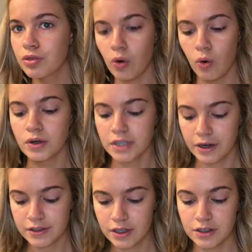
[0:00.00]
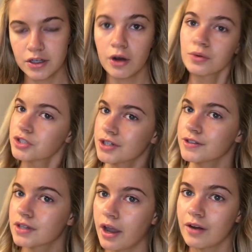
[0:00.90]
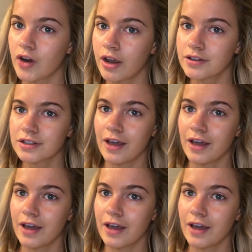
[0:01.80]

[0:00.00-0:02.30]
the whole entire skin tone, which is kind of nice.